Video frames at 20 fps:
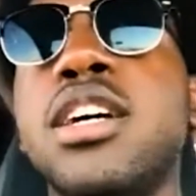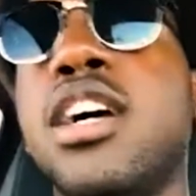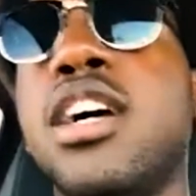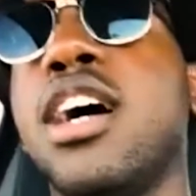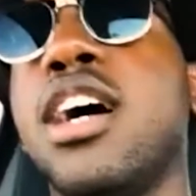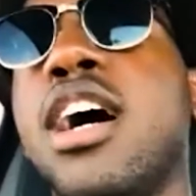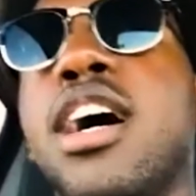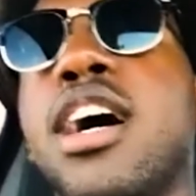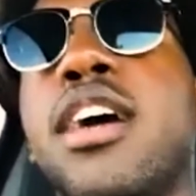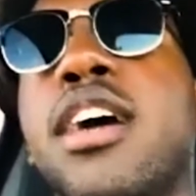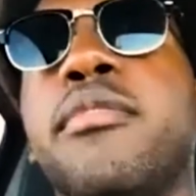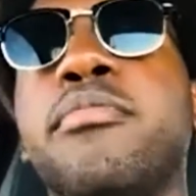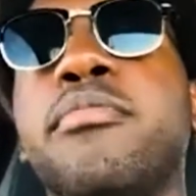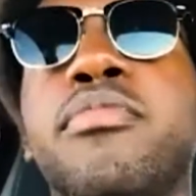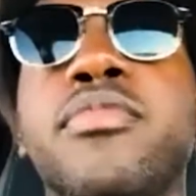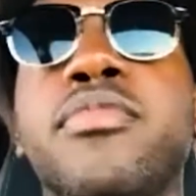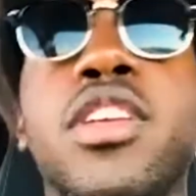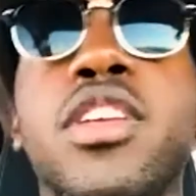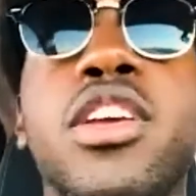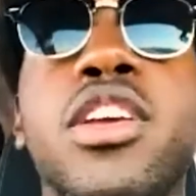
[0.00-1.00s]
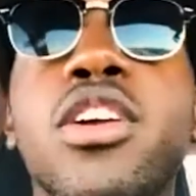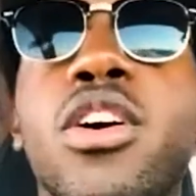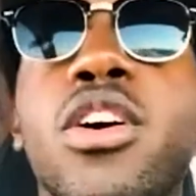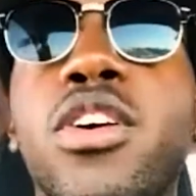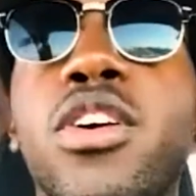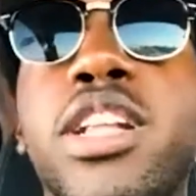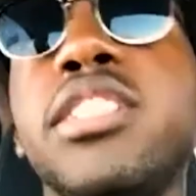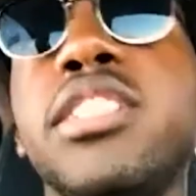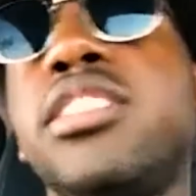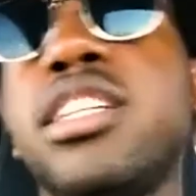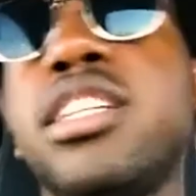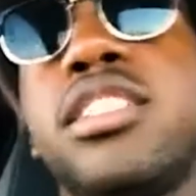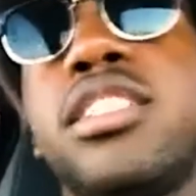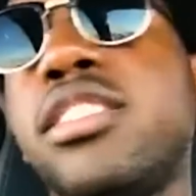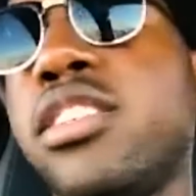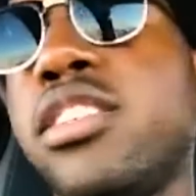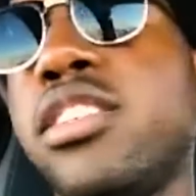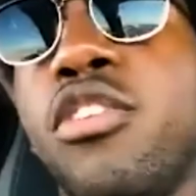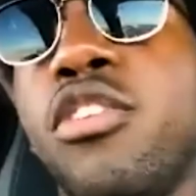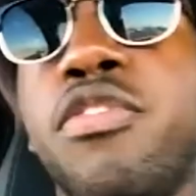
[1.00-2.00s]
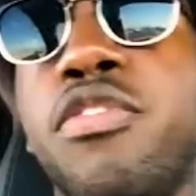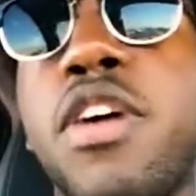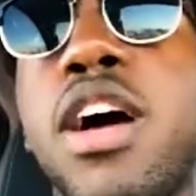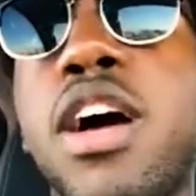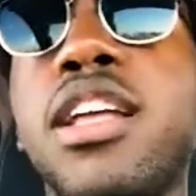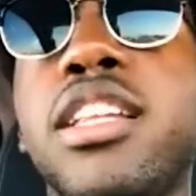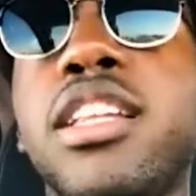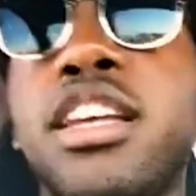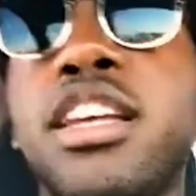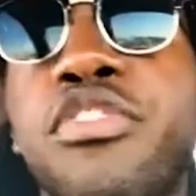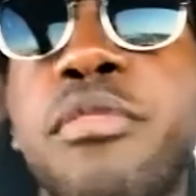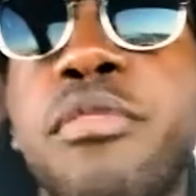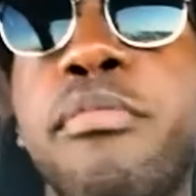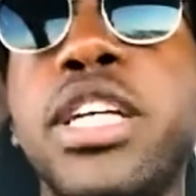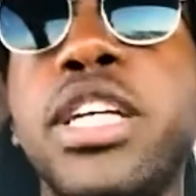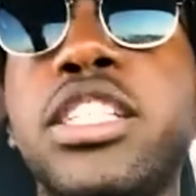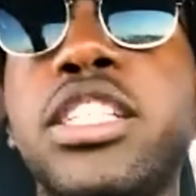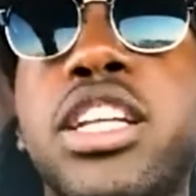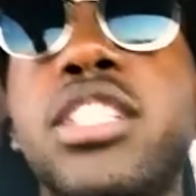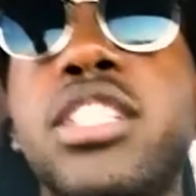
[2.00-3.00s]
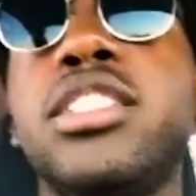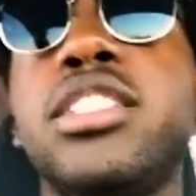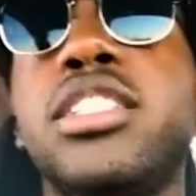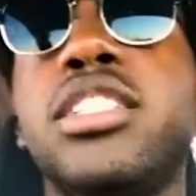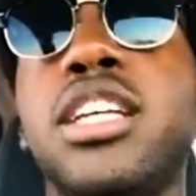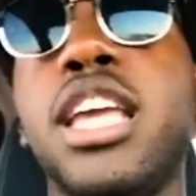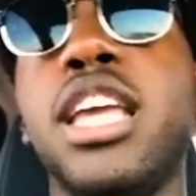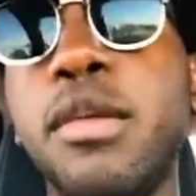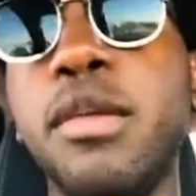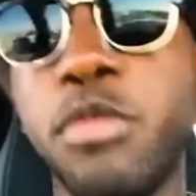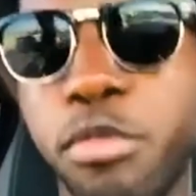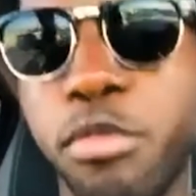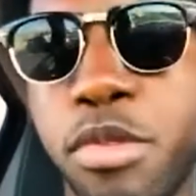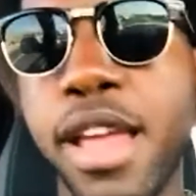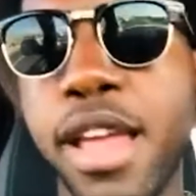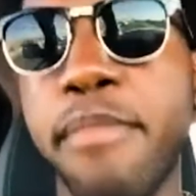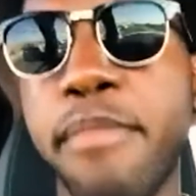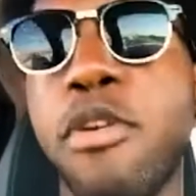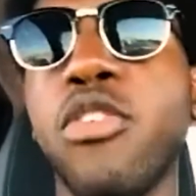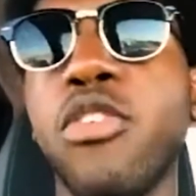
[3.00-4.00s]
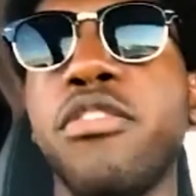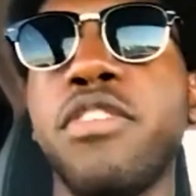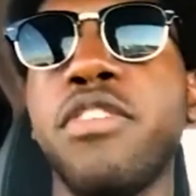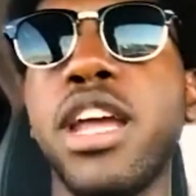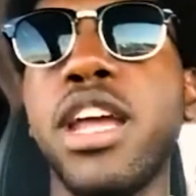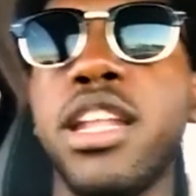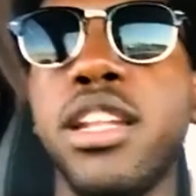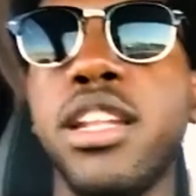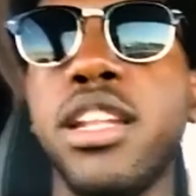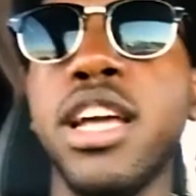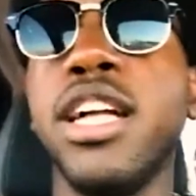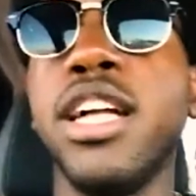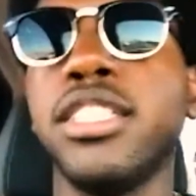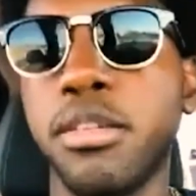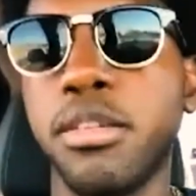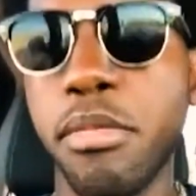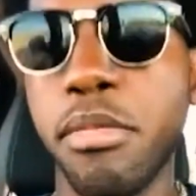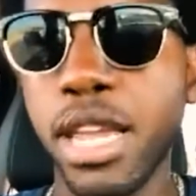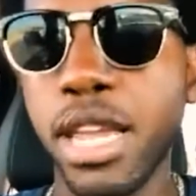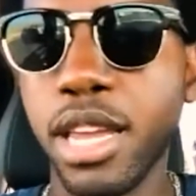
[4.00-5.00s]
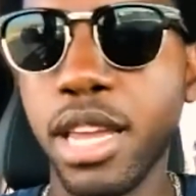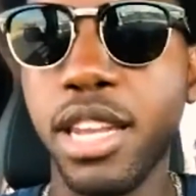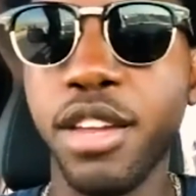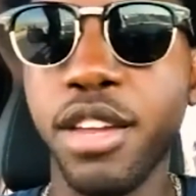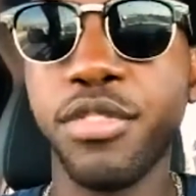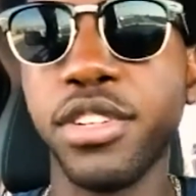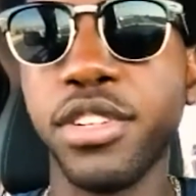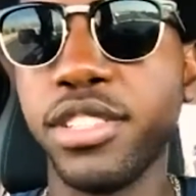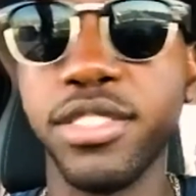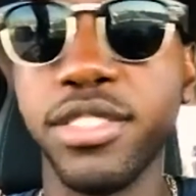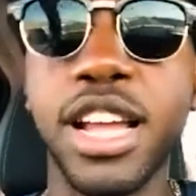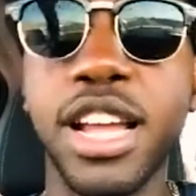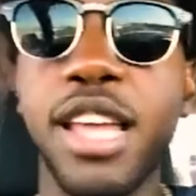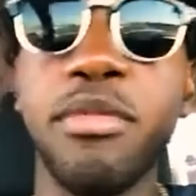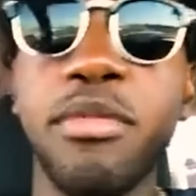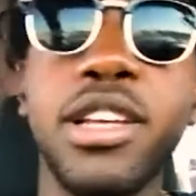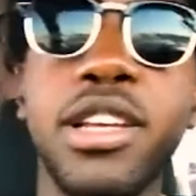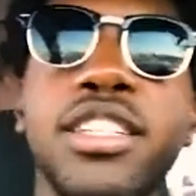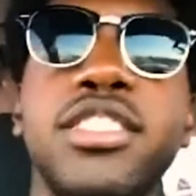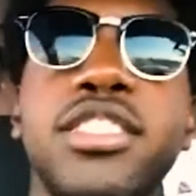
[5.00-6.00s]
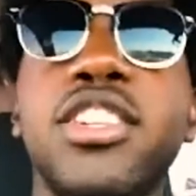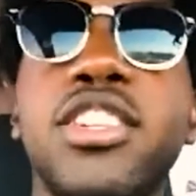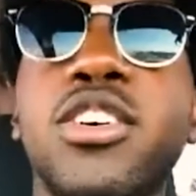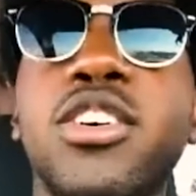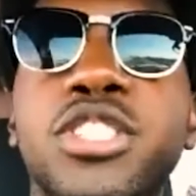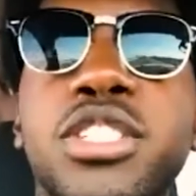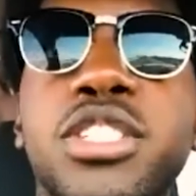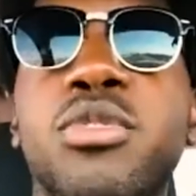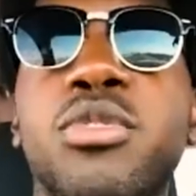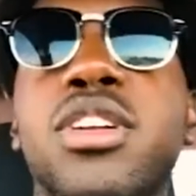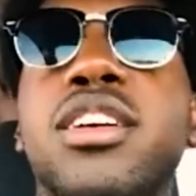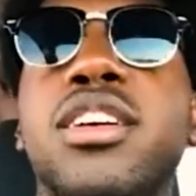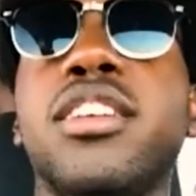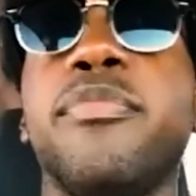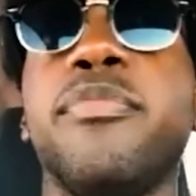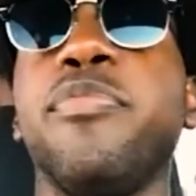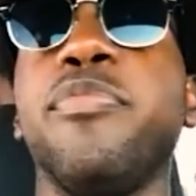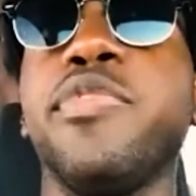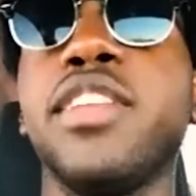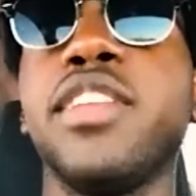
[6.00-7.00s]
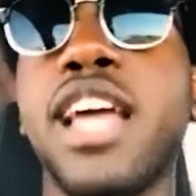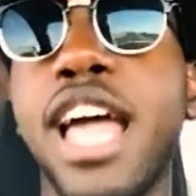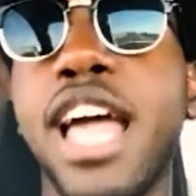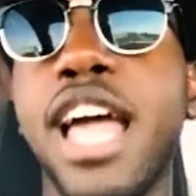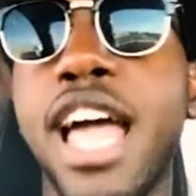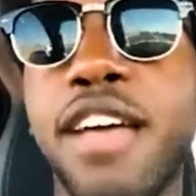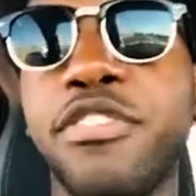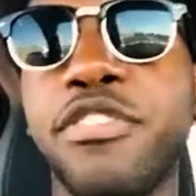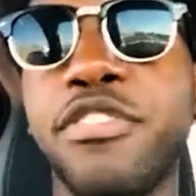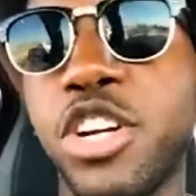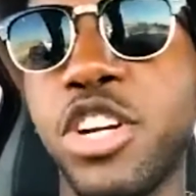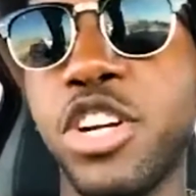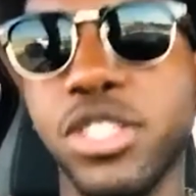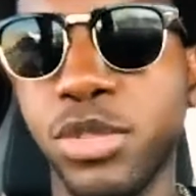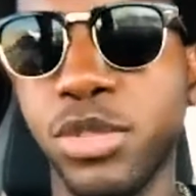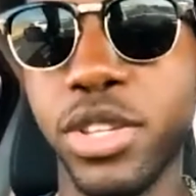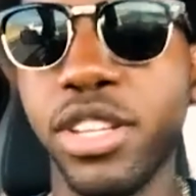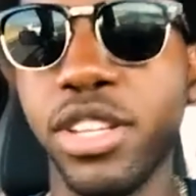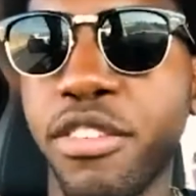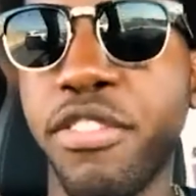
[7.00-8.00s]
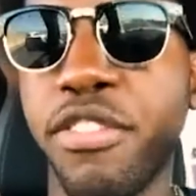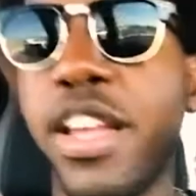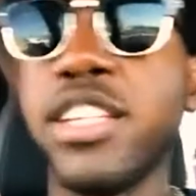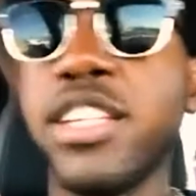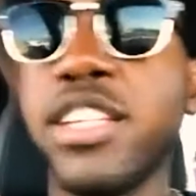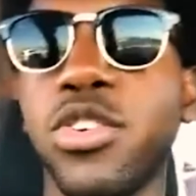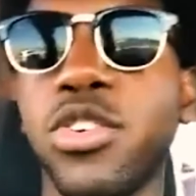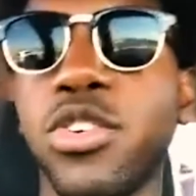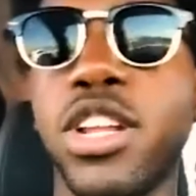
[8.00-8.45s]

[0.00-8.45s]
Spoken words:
And it's just, you know, finding different missions to keep the brand motivated to make a difference, right? Because you don't just want to have shirts with your face on